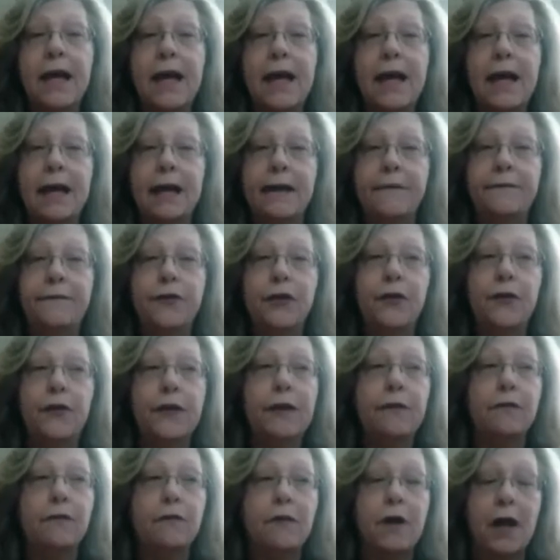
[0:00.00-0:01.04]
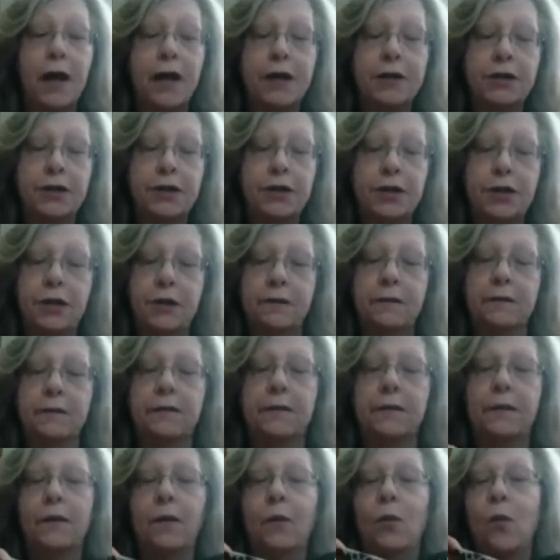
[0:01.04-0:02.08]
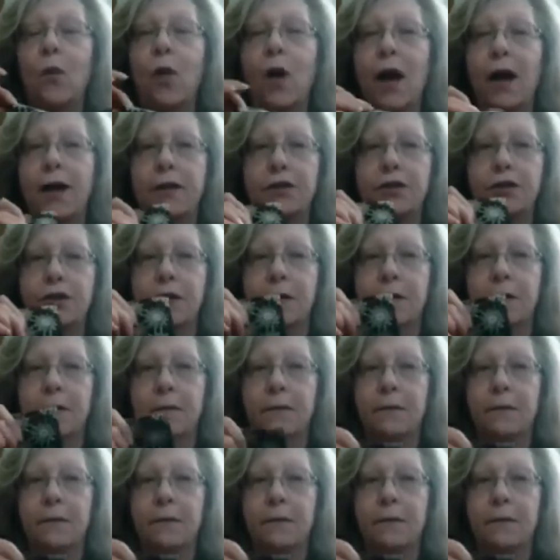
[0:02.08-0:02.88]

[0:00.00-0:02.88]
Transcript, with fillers: And if you're in a rush, watch.